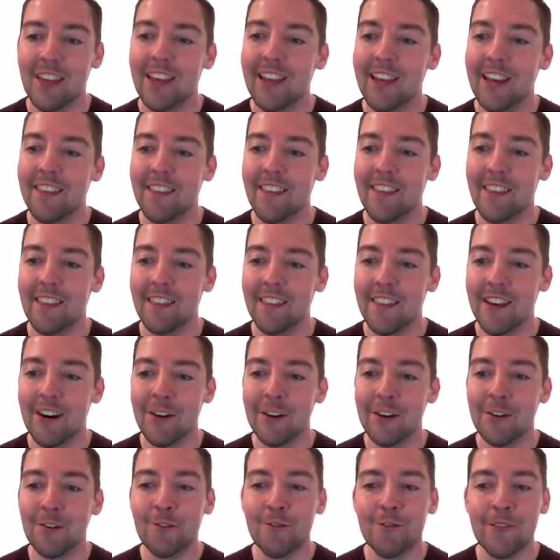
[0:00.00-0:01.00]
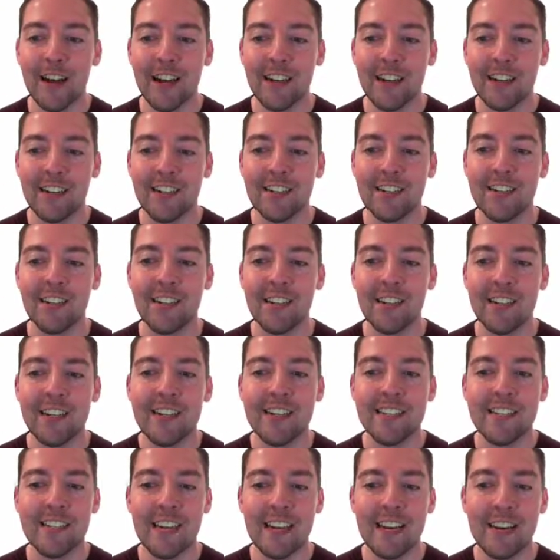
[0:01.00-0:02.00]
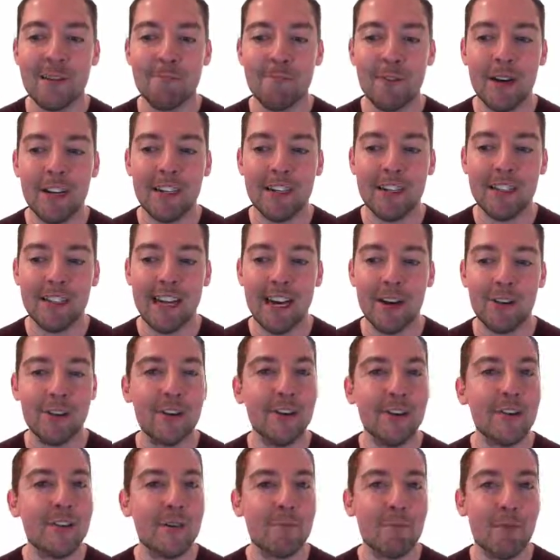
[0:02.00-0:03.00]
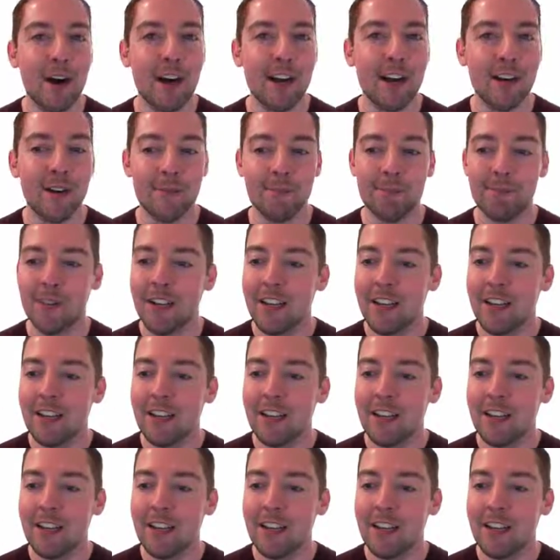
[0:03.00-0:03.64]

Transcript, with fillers: And then there you'll find a delete site button down near the bottom.